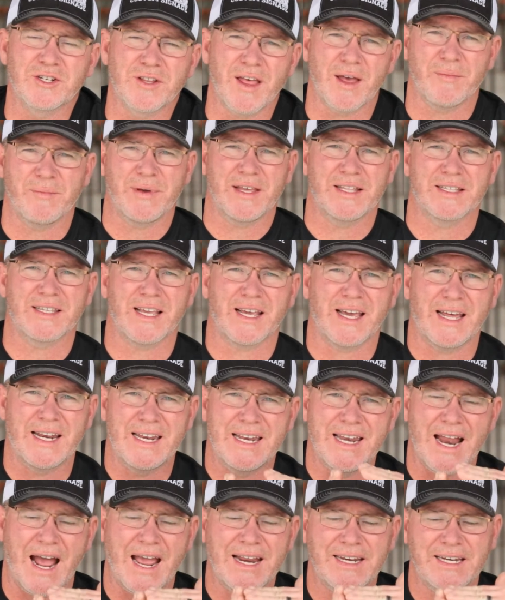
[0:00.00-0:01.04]
that means like a
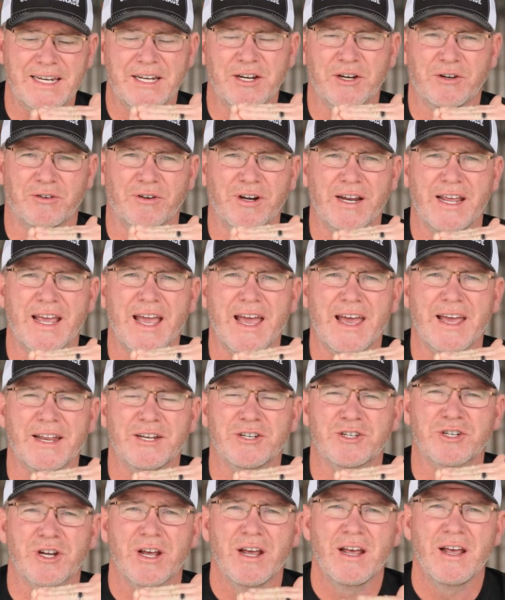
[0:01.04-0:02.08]
90-degree
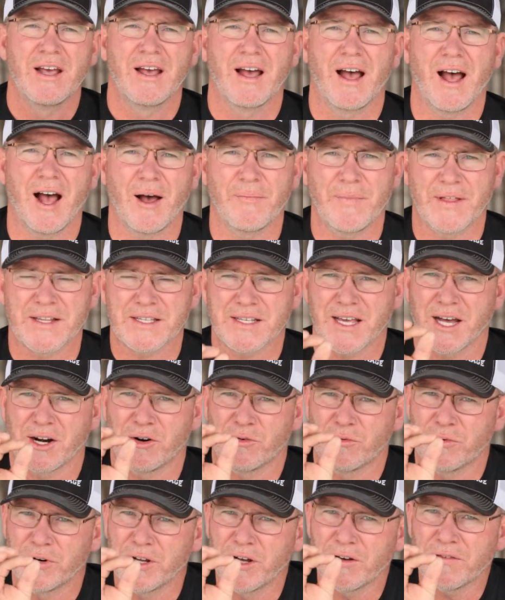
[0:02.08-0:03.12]
edge that's got
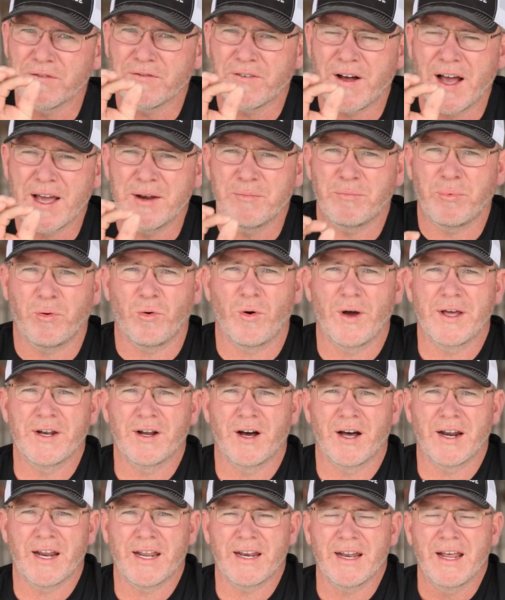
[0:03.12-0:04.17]
a real fine point
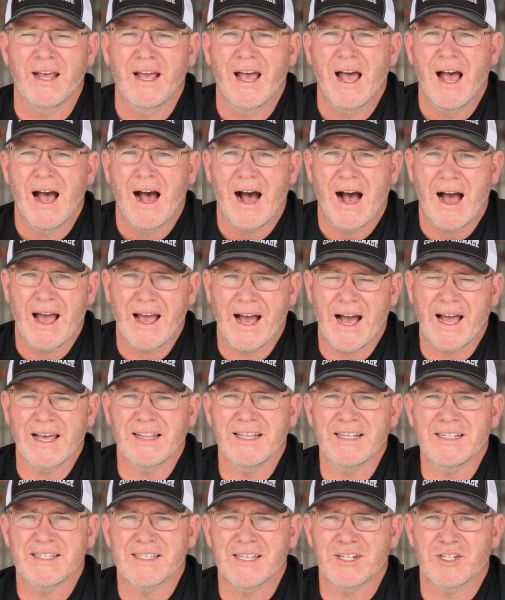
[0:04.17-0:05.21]
on it, I
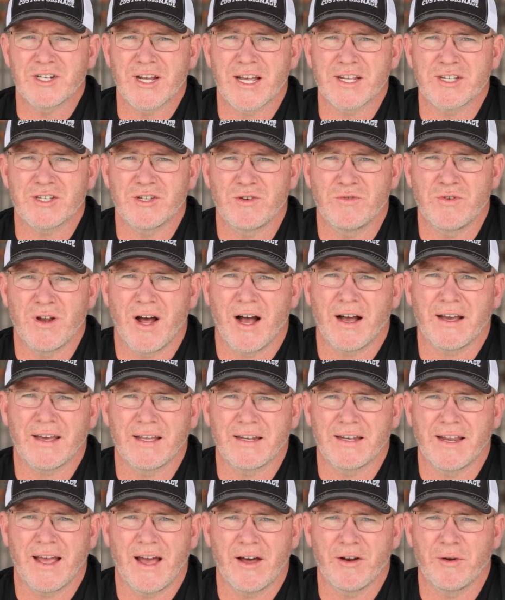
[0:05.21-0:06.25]
highly suggest you knock
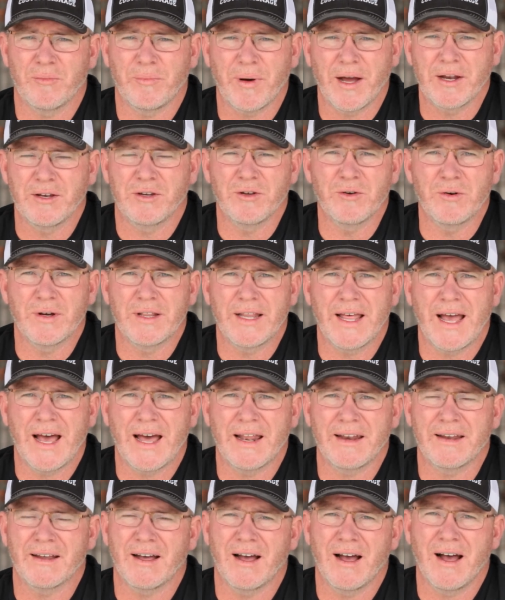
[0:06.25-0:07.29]
it down, and by doing
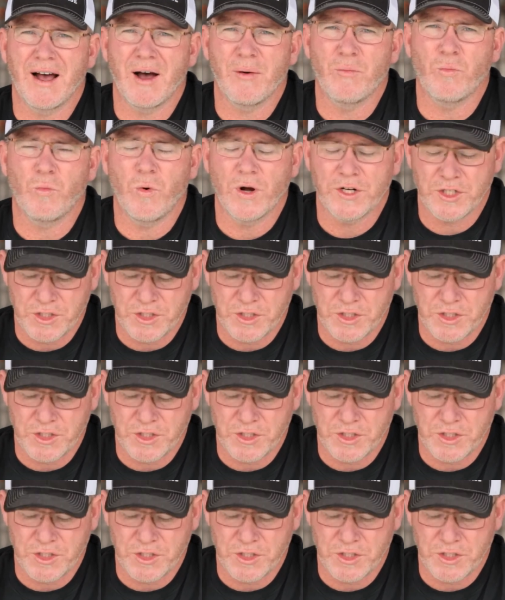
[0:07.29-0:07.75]
that, what